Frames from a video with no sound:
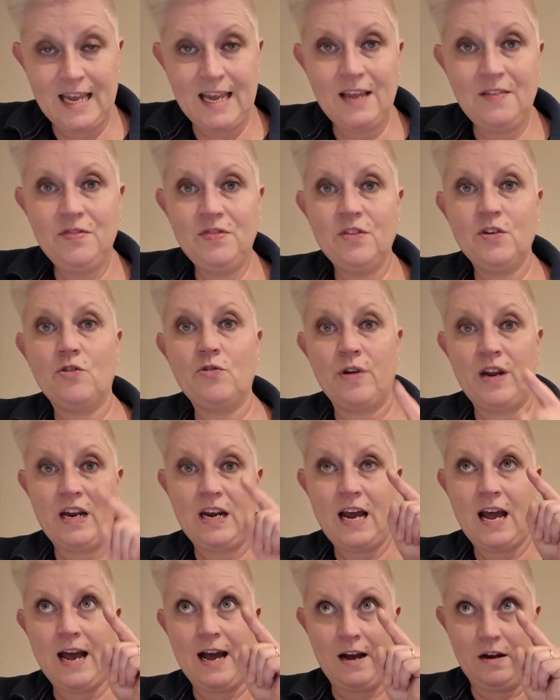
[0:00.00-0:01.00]
in the
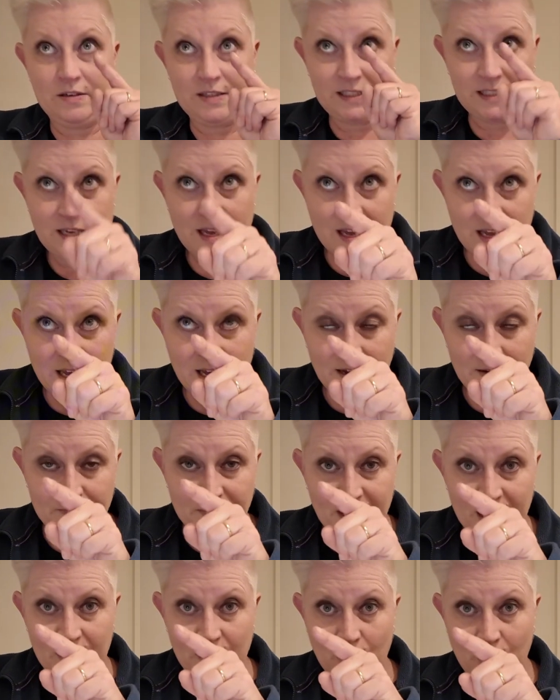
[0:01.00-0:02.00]
greenhouse here
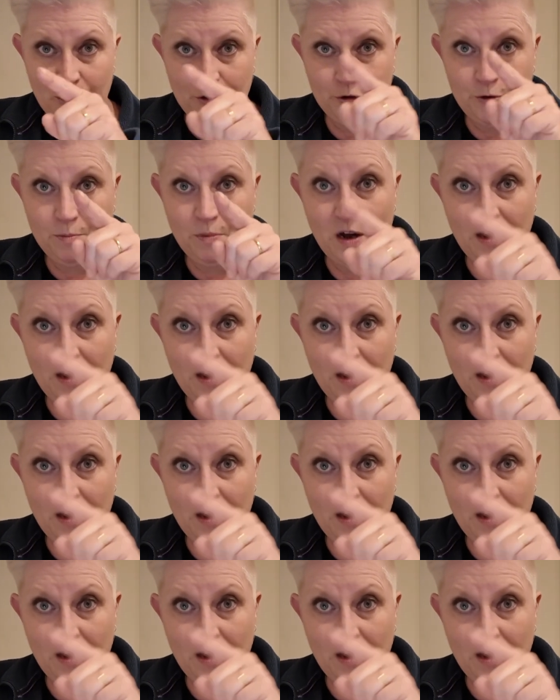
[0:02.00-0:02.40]
at home.